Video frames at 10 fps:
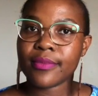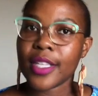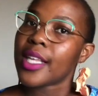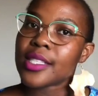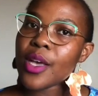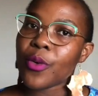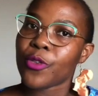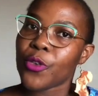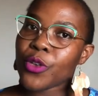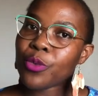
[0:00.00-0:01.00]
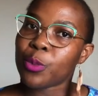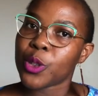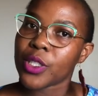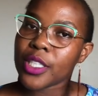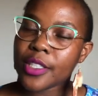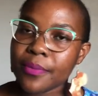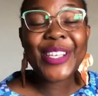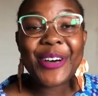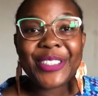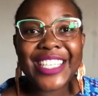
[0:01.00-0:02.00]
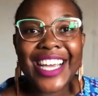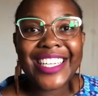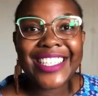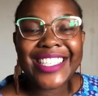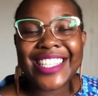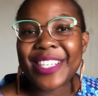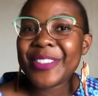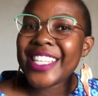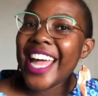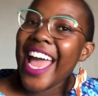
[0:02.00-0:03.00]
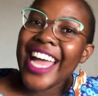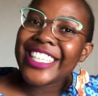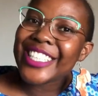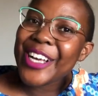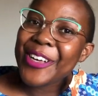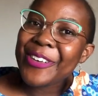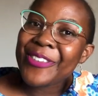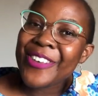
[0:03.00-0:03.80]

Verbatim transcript: that's our fourth book so darlings that was the end of